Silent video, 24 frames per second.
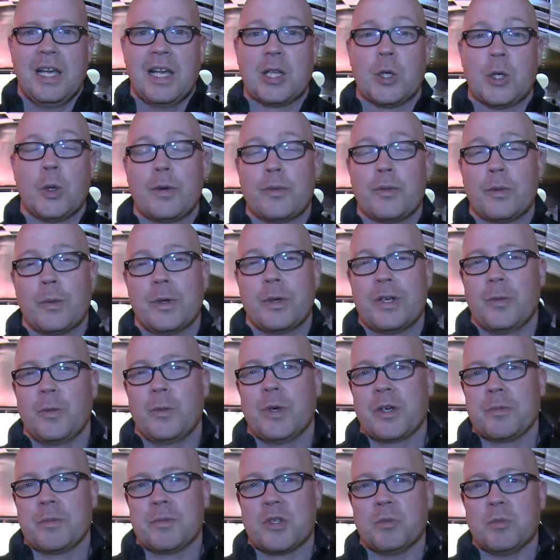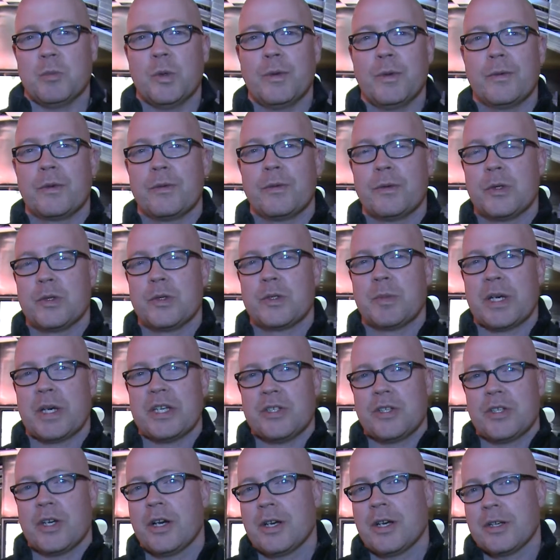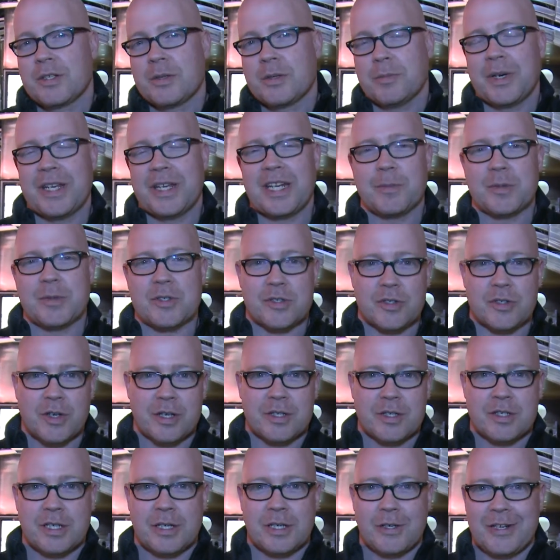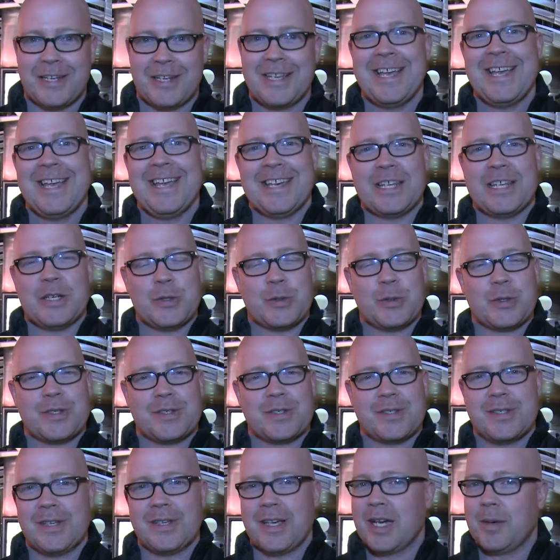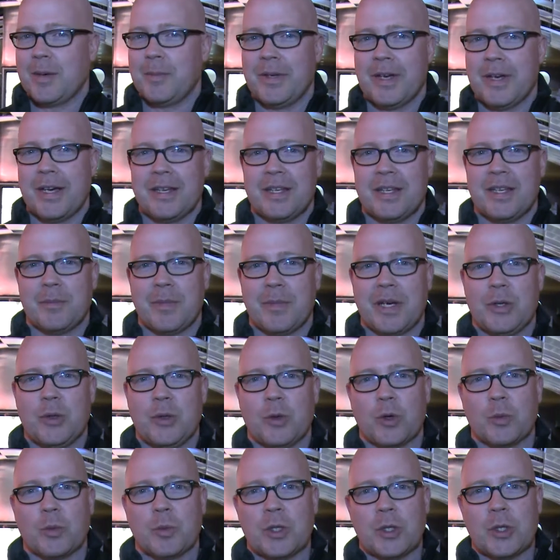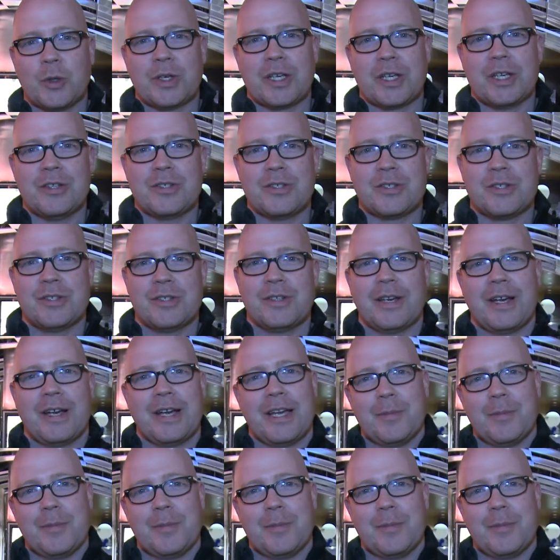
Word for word: Hello everyone and welcome to Movie Reviews by Josh. My name is Josh Terry, and as you can see, I'm not in my normal location.